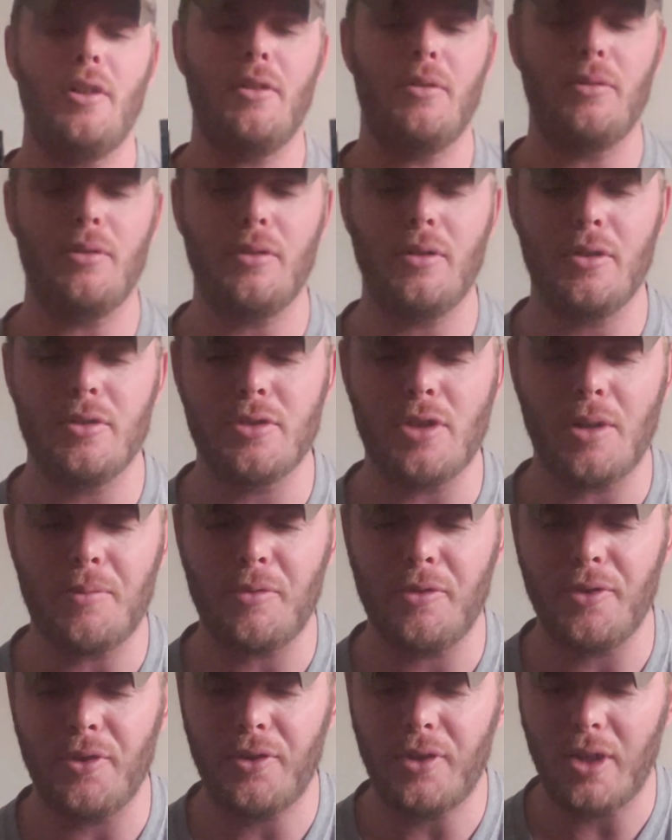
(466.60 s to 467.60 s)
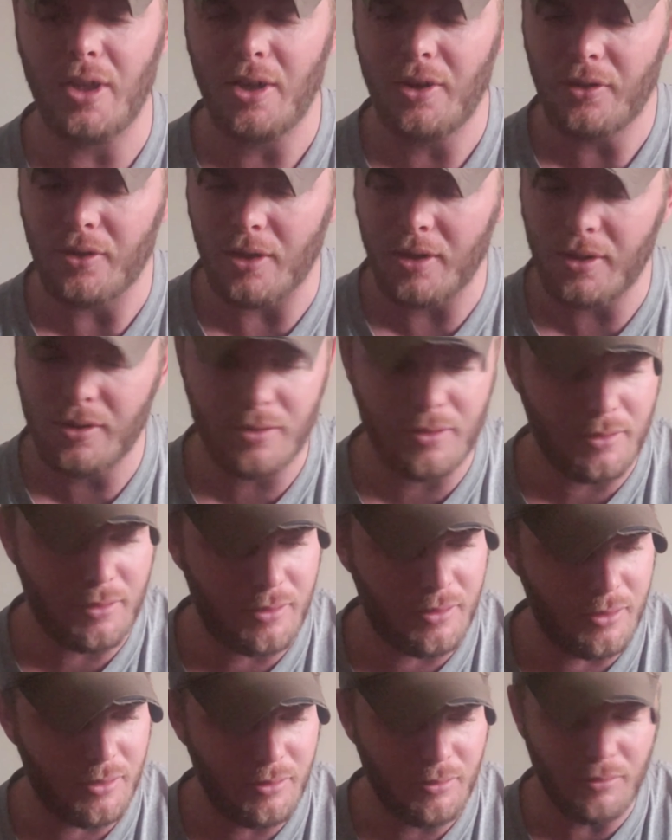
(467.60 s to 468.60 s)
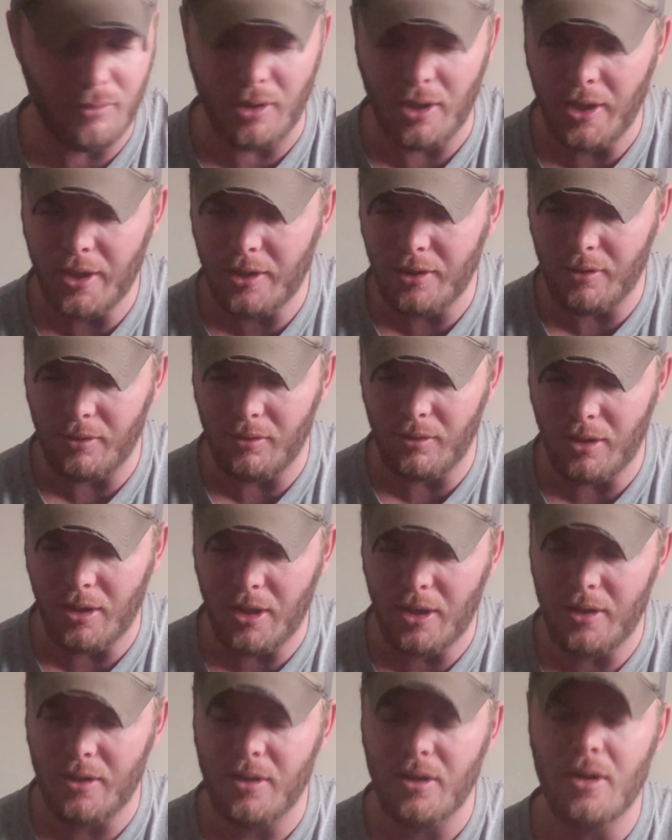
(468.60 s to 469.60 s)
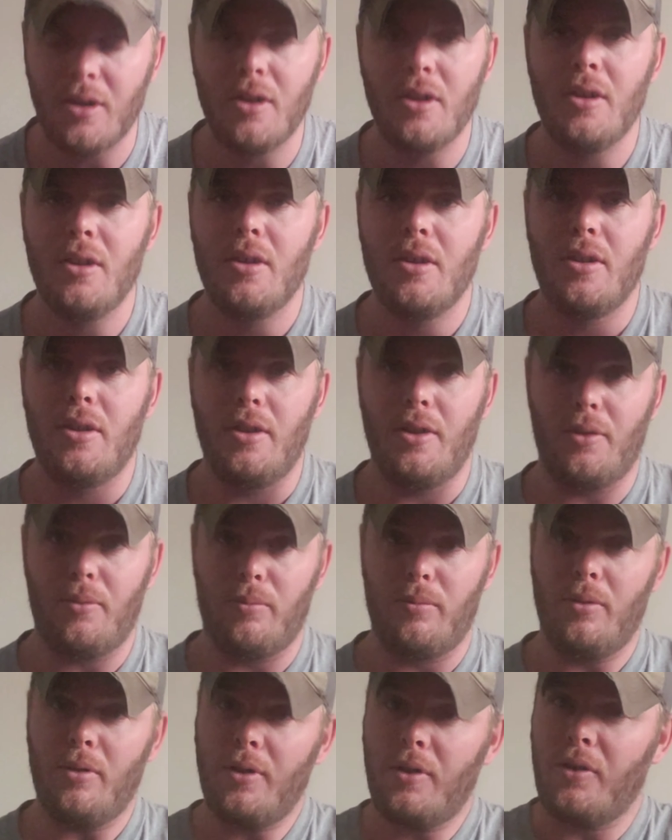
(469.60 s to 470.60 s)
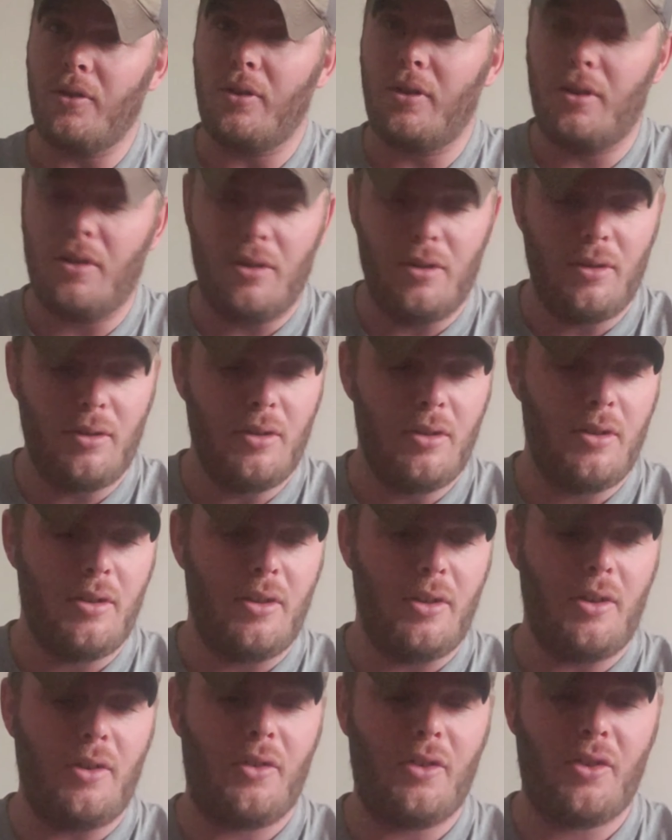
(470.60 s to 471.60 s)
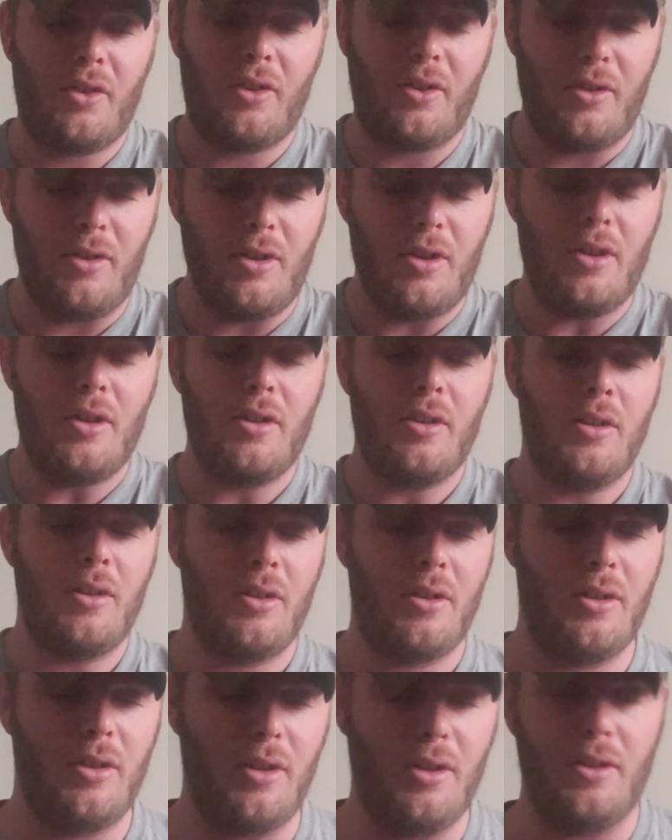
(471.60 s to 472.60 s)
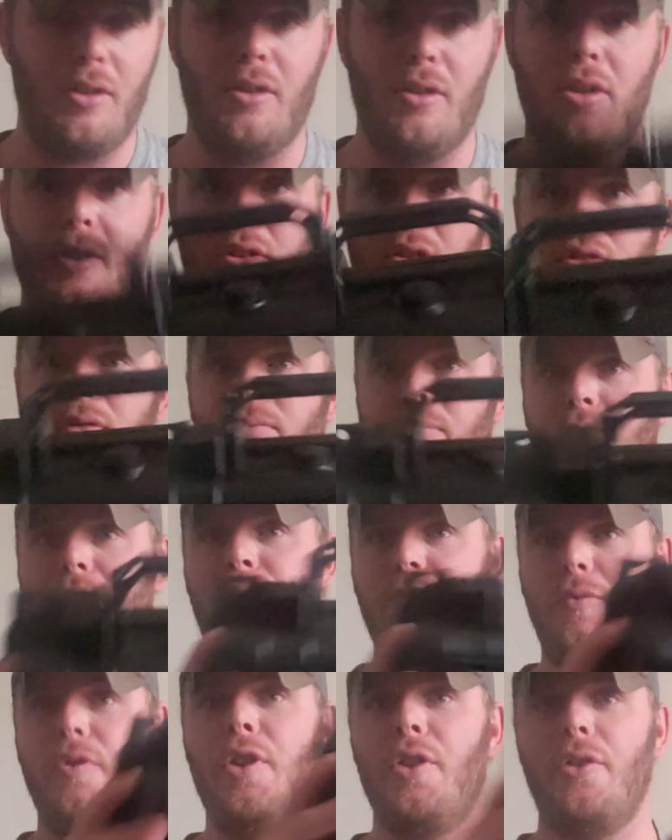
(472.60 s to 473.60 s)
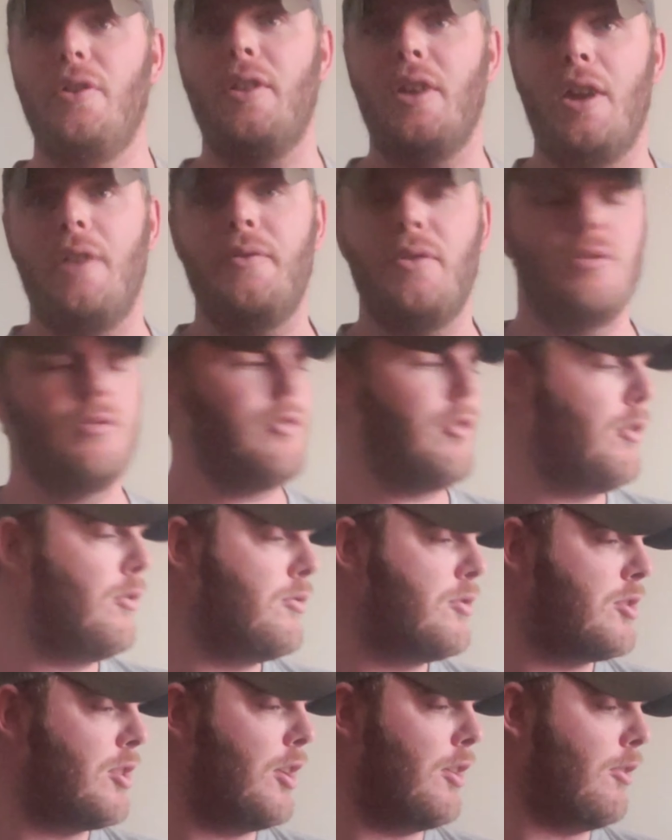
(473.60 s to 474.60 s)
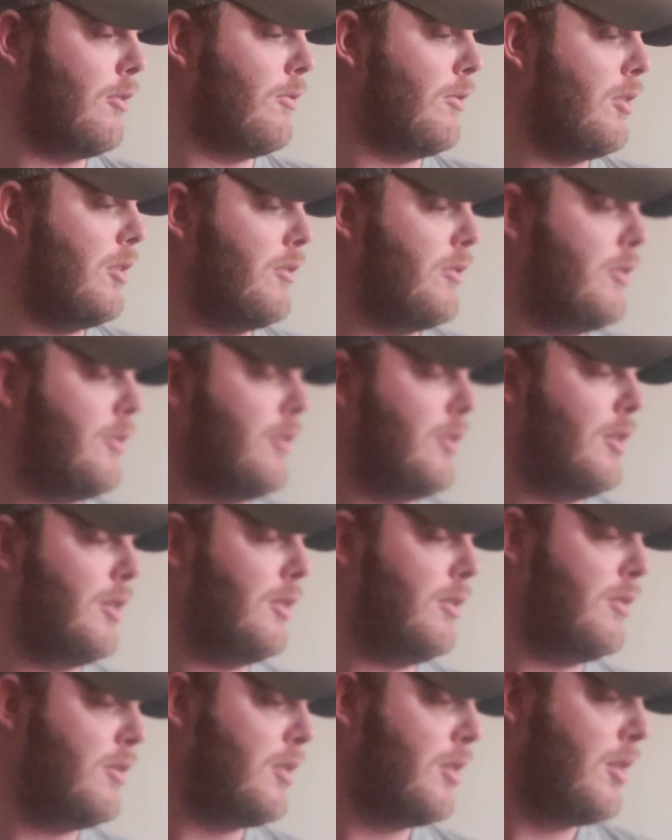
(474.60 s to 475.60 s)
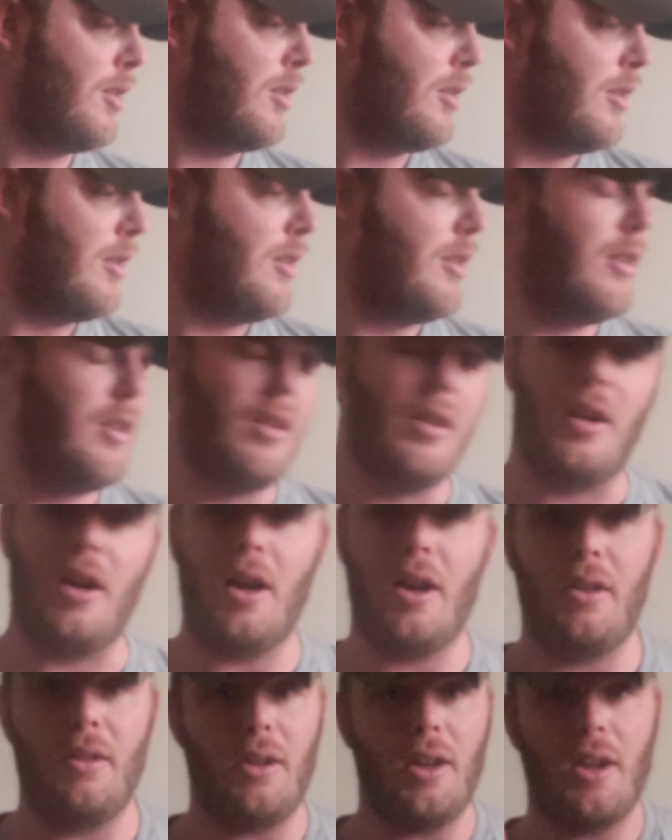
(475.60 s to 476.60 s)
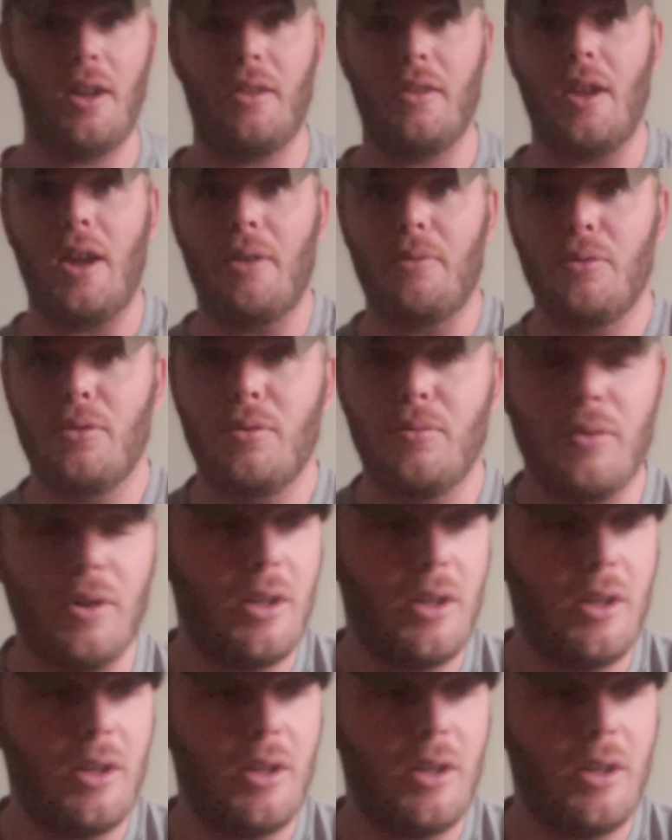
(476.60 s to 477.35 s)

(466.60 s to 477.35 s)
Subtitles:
done a real good job on this case. I do like it a lot. It's really secure. It's snug, and it doesn't have your drone shaking around in there. I like that real